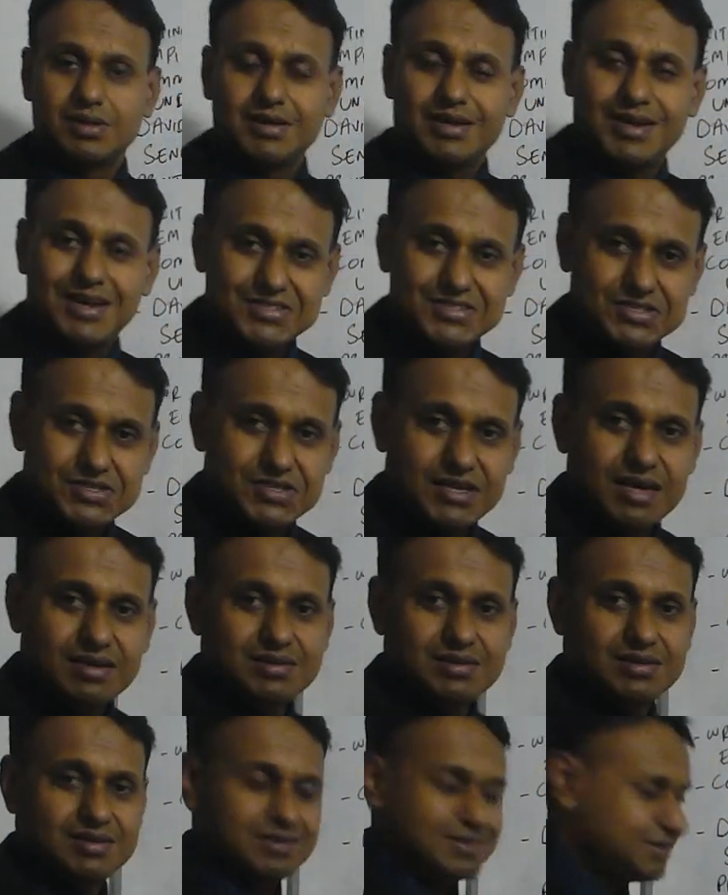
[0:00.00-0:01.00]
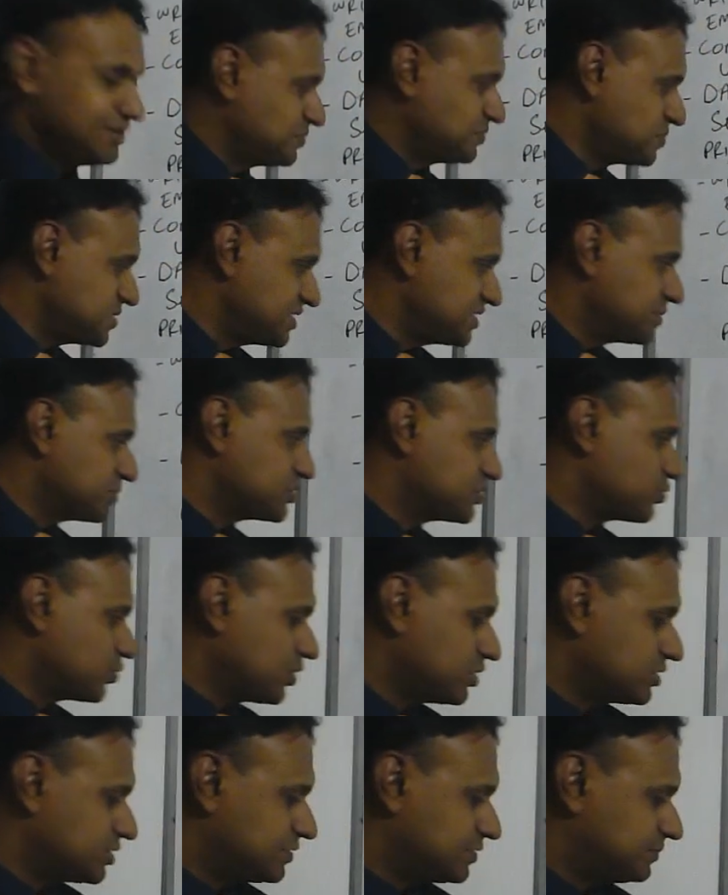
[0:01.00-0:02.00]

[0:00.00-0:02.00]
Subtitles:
As I said, medium is what?